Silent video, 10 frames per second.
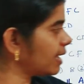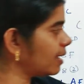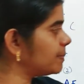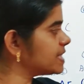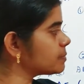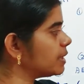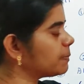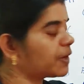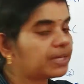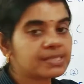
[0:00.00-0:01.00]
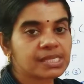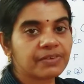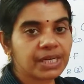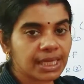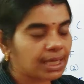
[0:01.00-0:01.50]
AB's midpoint is
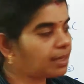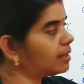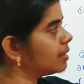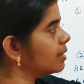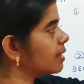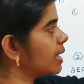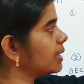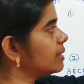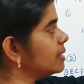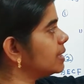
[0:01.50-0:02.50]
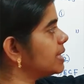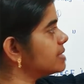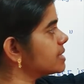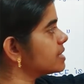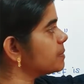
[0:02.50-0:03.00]
given E and
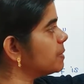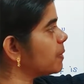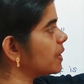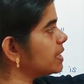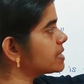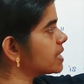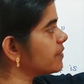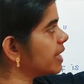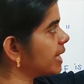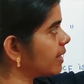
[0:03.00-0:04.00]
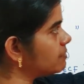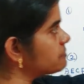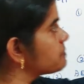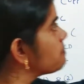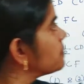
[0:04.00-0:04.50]
DC's midpoint is given F.